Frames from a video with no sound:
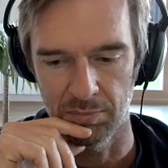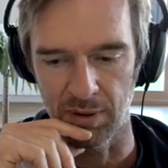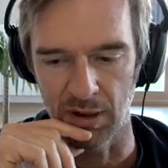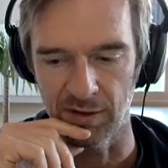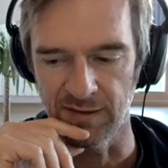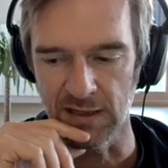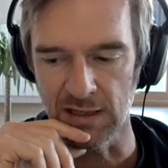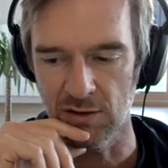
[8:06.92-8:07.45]
But I
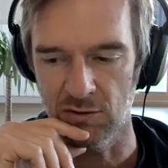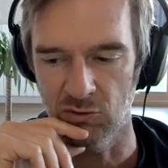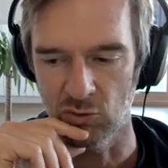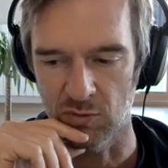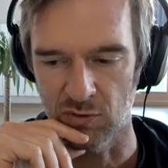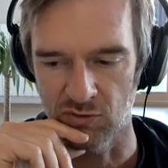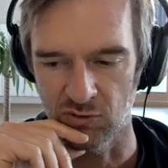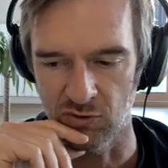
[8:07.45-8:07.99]
think it was
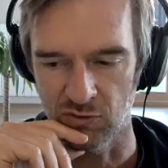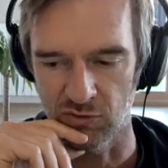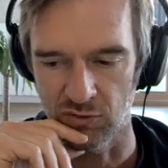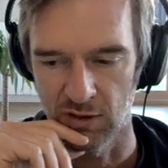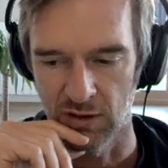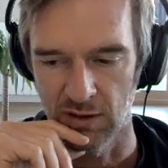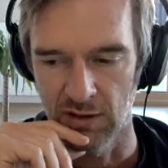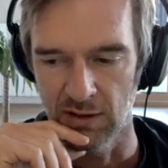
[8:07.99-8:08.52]
almost just.
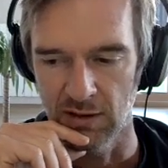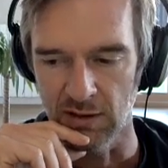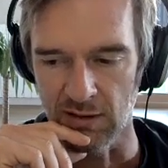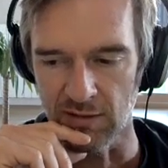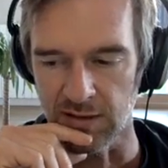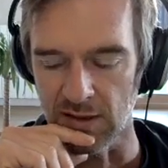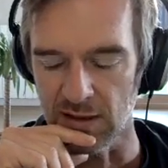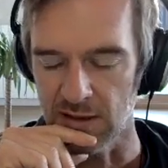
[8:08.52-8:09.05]

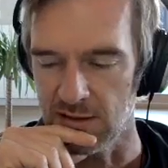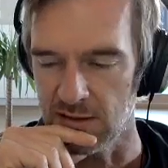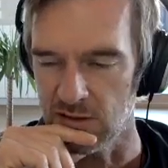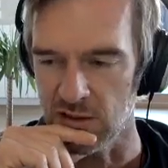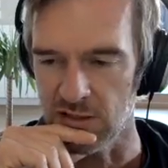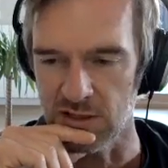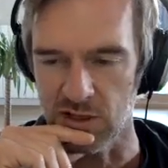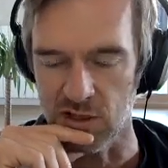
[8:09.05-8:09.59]
It's like
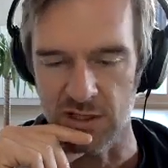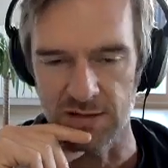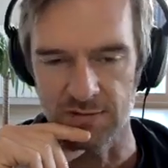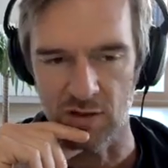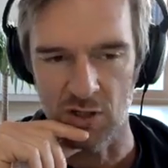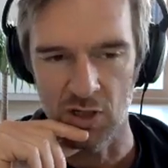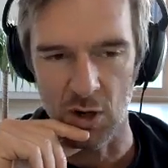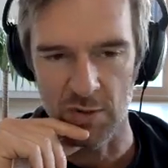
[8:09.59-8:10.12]
just
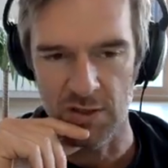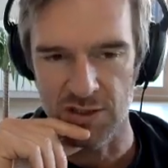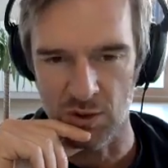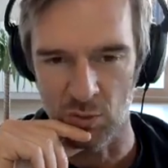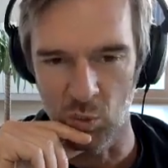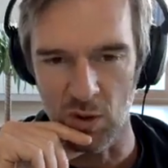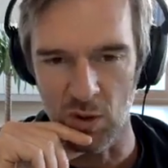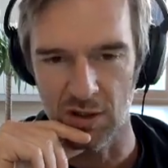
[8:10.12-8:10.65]
even going
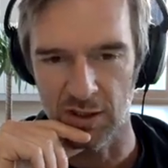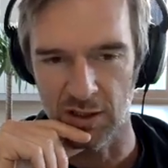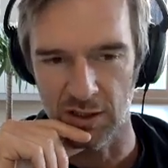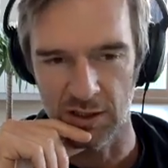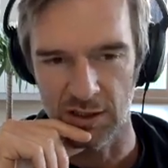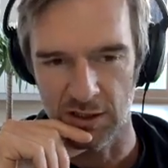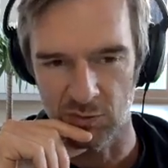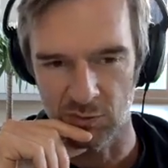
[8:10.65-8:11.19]
to
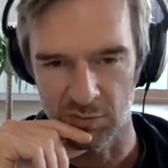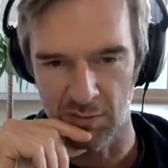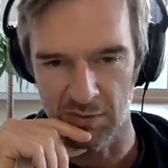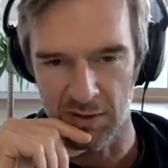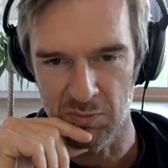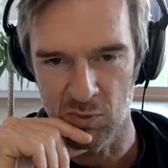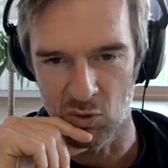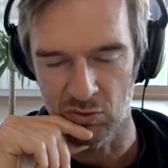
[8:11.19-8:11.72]
work is
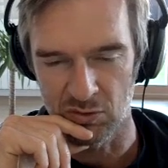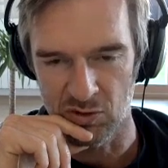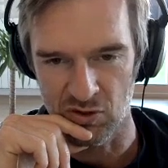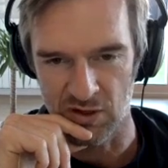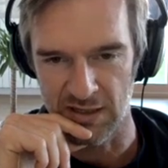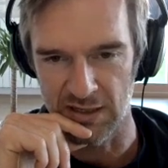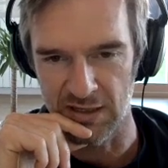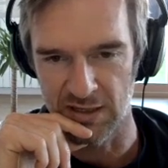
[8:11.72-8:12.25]
probably more
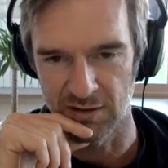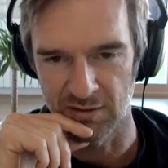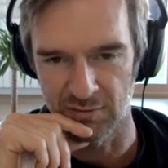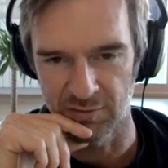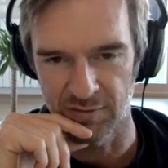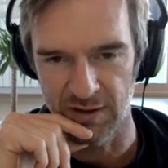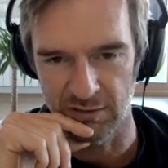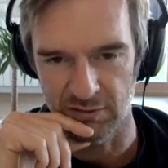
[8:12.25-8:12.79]
adrenaline,
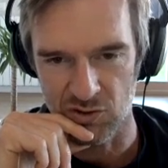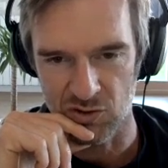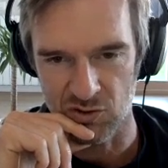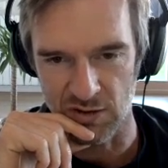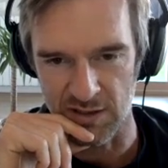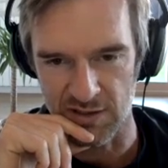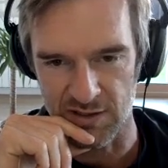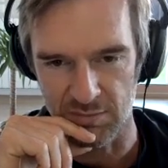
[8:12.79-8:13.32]
fear, and
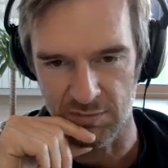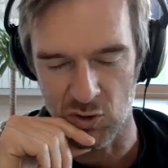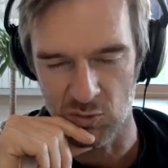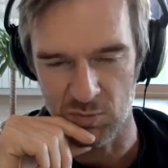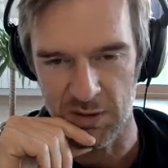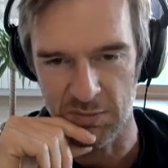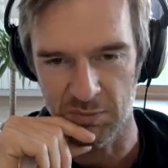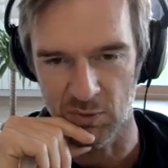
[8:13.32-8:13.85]
stress than
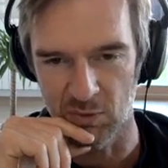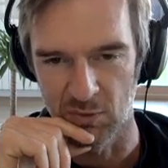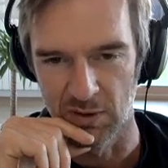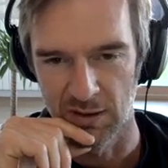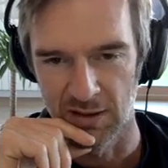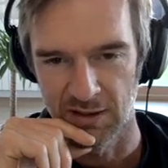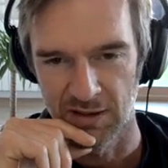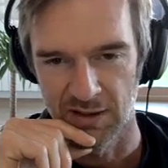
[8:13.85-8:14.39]
most people
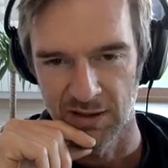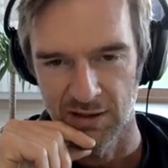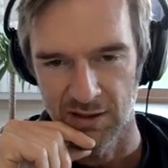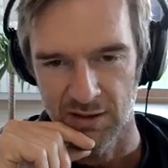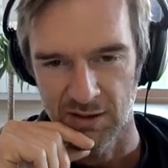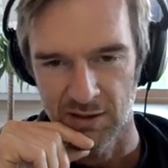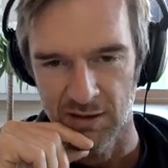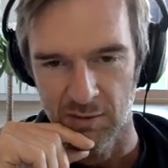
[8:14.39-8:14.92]

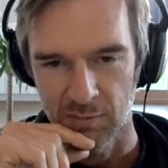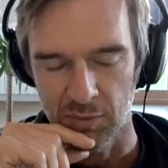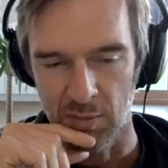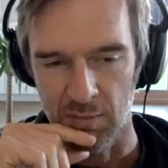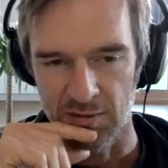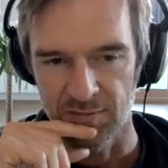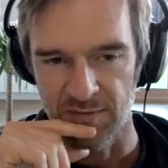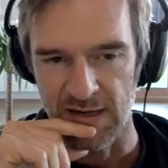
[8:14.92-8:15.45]

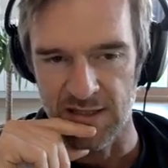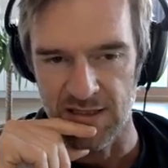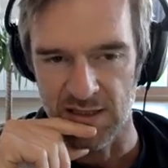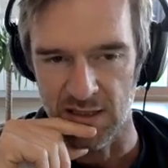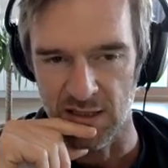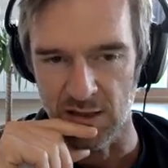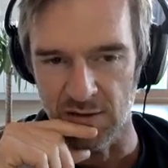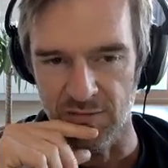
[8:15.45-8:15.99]
probably face in a
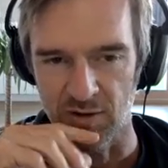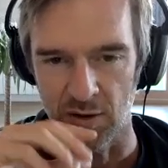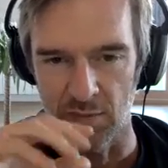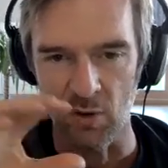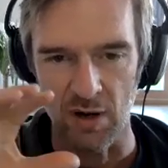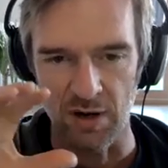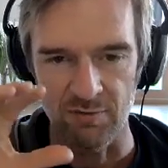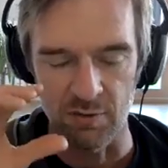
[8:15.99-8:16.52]
lifetime.
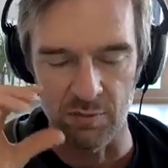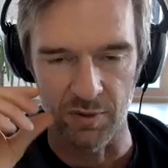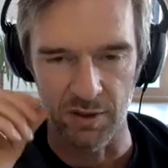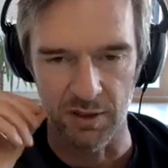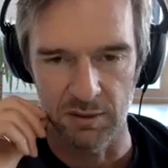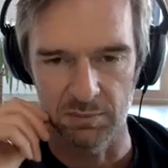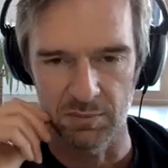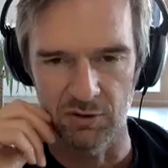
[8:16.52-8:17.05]
Not
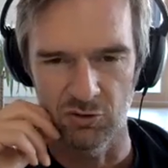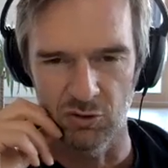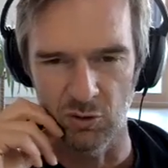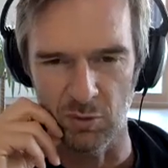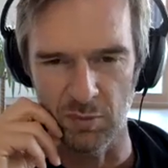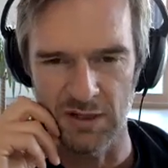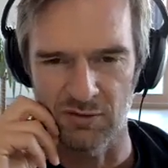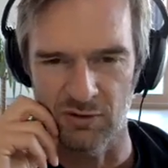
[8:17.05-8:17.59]
everybody, but do you know
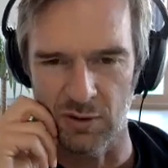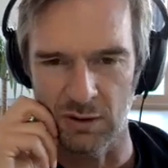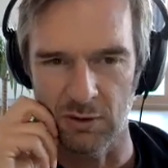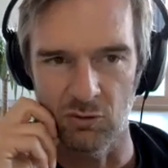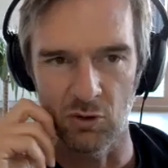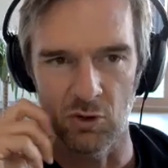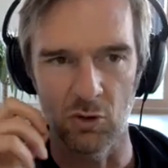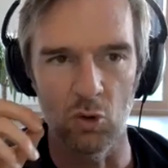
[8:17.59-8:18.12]
what I mean? So
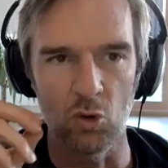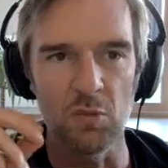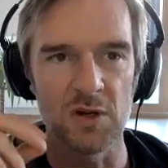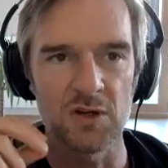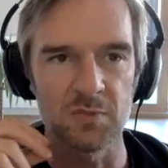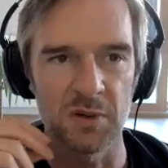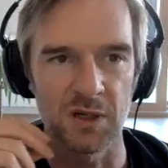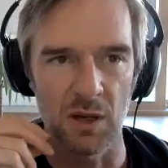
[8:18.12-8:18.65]
it
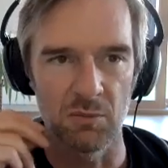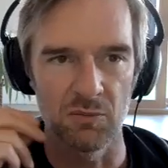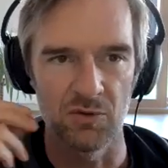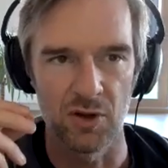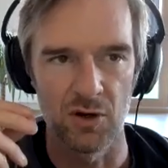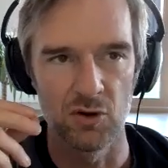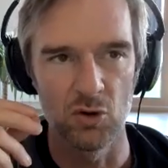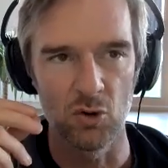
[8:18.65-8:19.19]
almost becomes
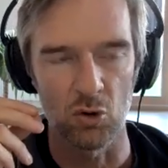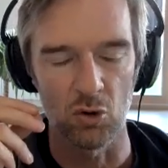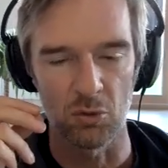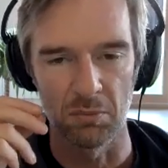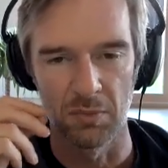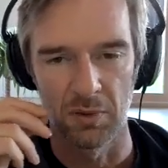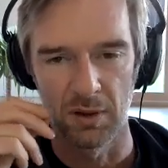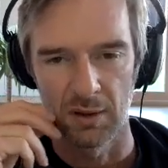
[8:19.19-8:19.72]
the norm.